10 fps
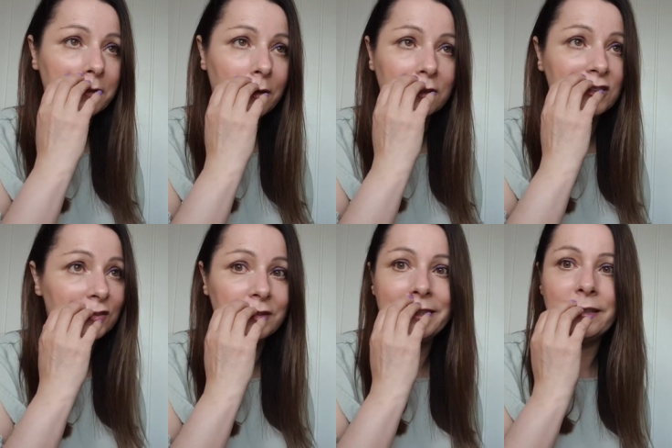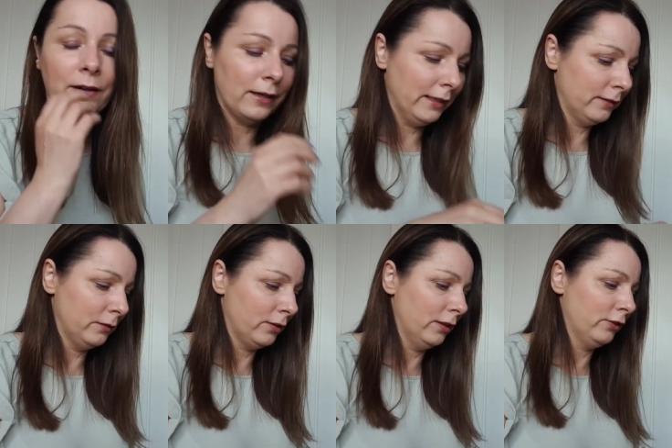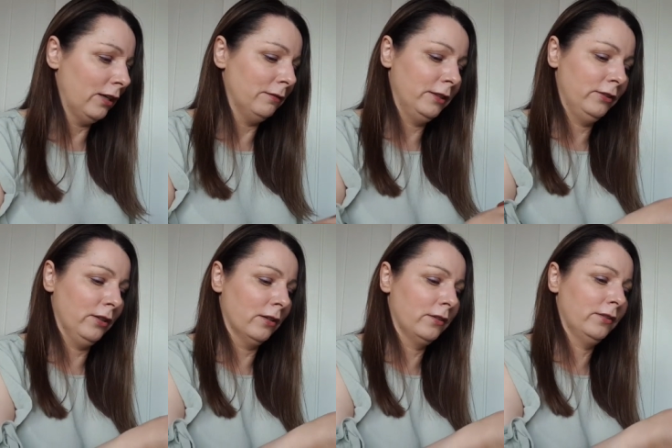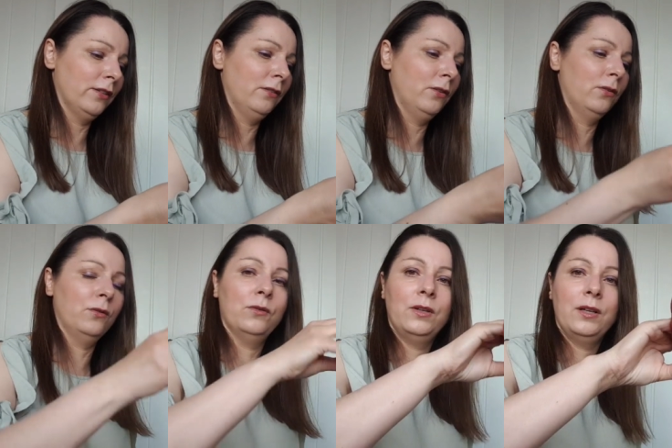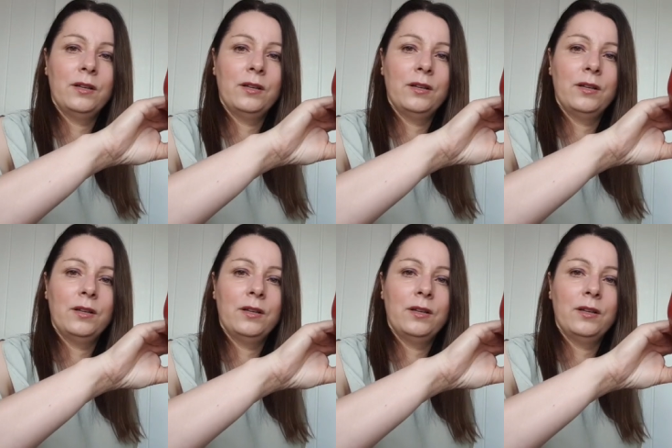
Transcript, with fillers: So I'll just redonate them to the charity shop because they're all,